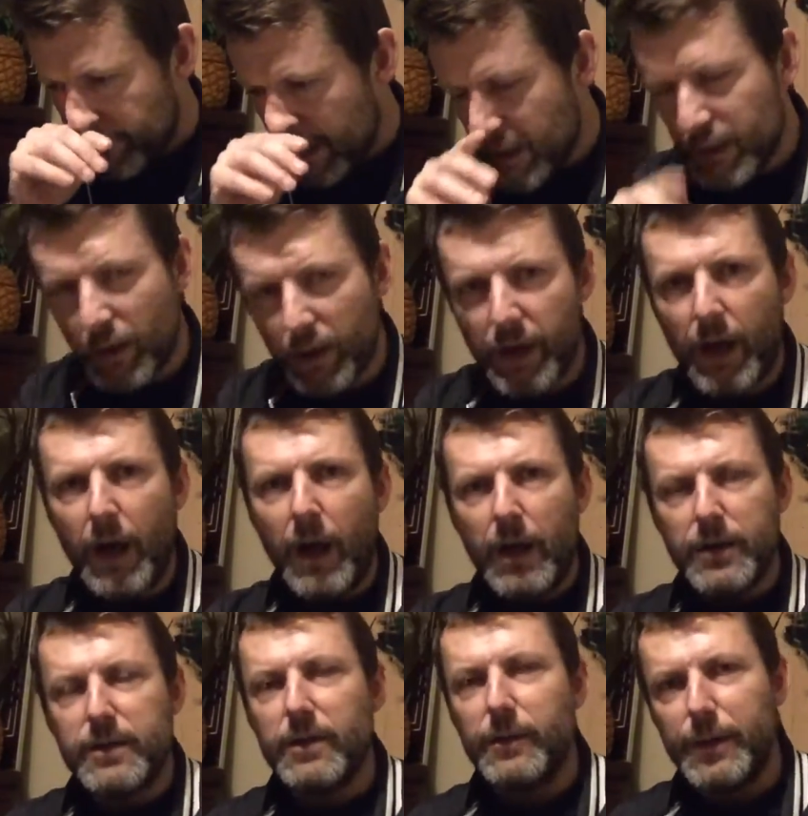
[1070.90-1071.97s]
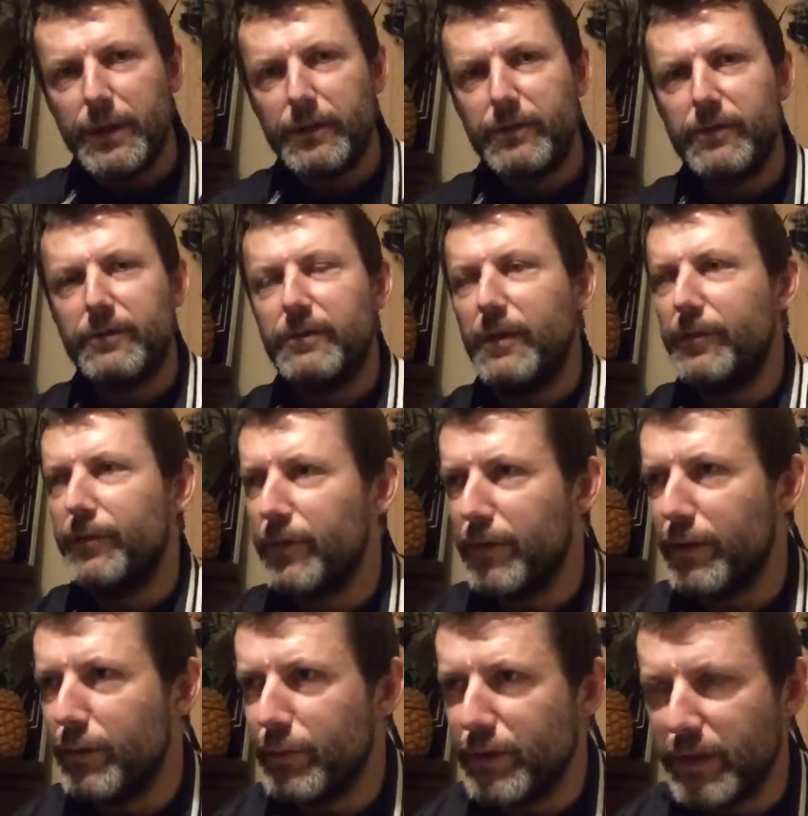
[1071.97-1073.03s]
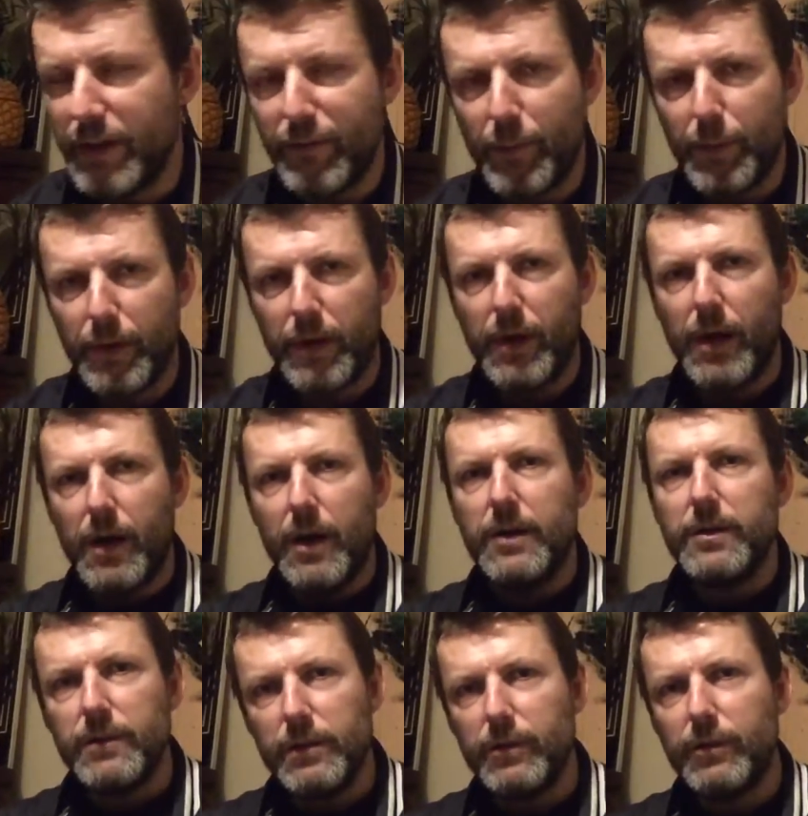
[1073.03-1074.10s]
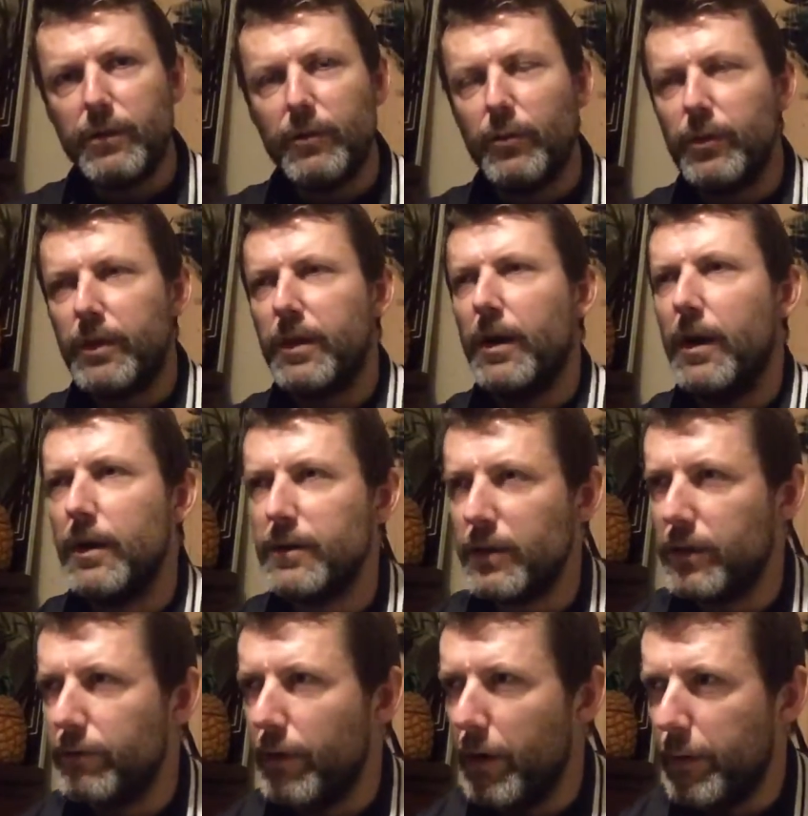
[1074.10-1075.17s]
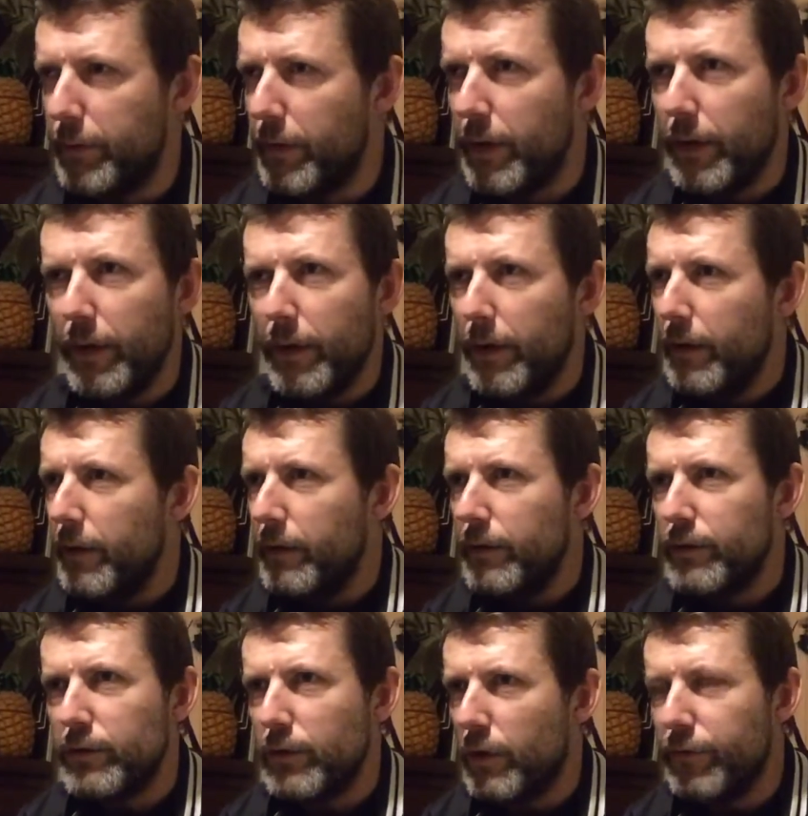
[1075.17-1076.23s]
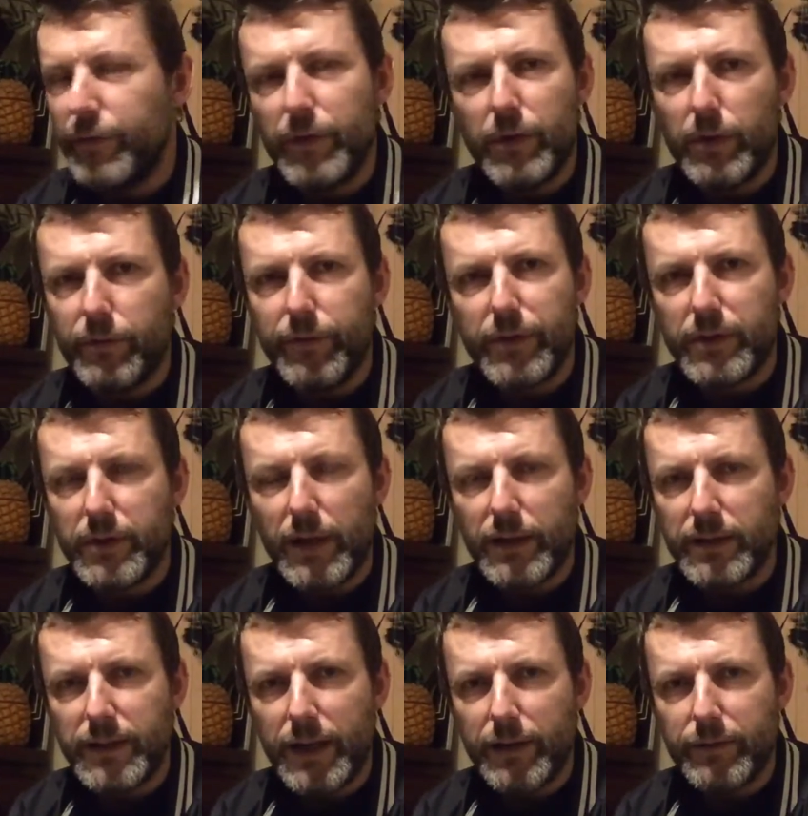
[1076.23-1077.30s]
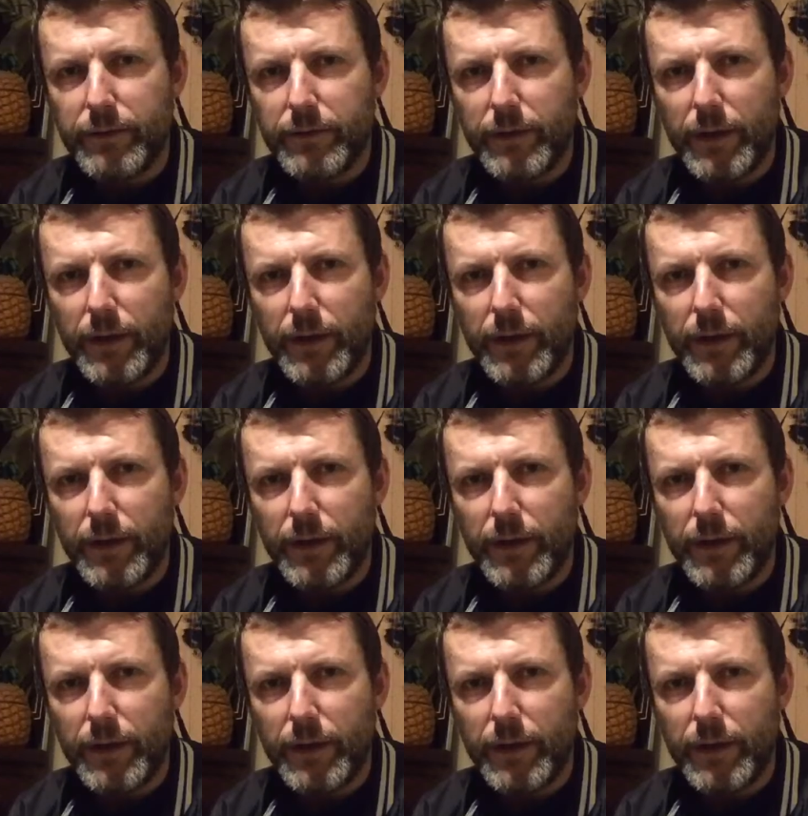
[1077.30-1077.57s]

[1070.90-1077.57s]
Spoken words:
It's like cars. I mean, it's a different thing altogether, but cars, you look at all the cars on the road, there's nothing stands out.